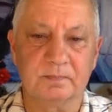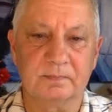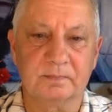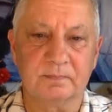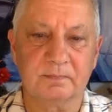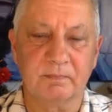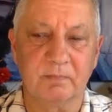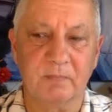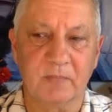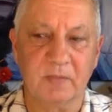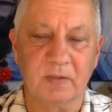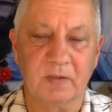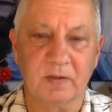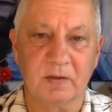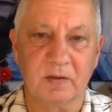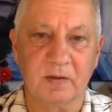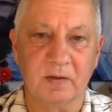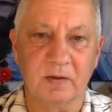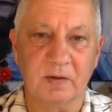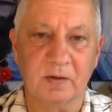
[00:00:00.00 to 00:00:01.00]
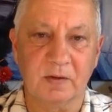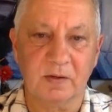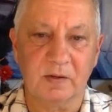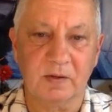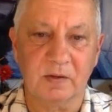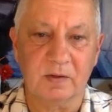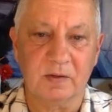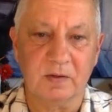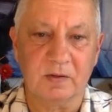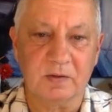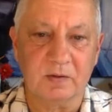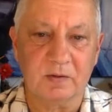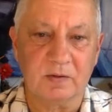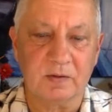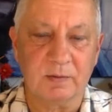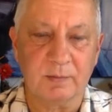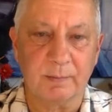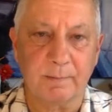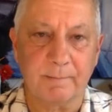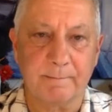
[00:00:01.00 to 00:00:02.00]

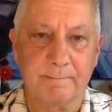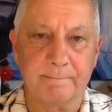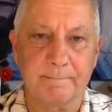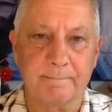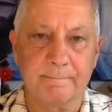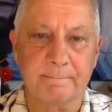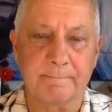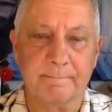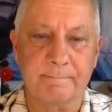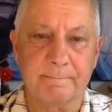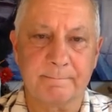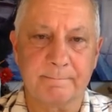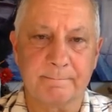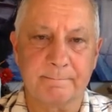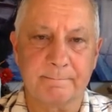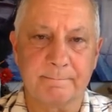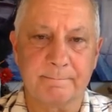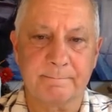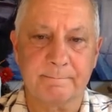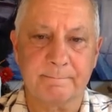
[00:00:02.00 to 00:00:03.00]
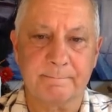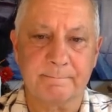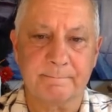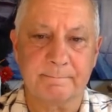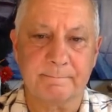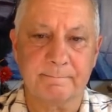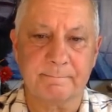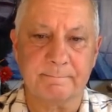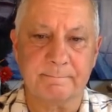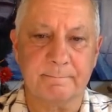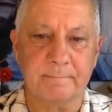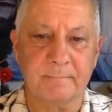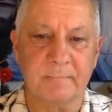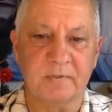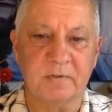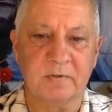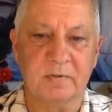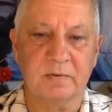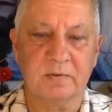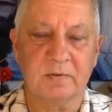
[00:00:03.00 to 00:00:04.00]

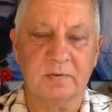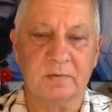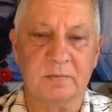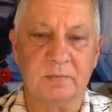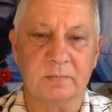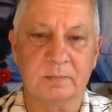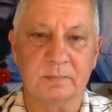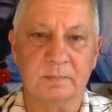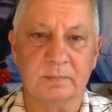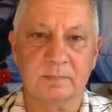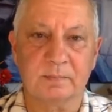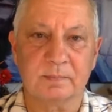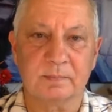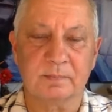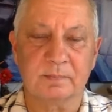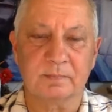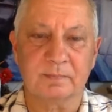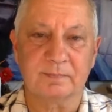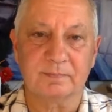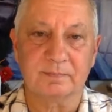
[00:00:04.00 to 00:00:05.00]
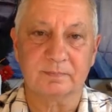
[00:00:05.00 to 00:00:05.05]
No words are spoken by the person on screen.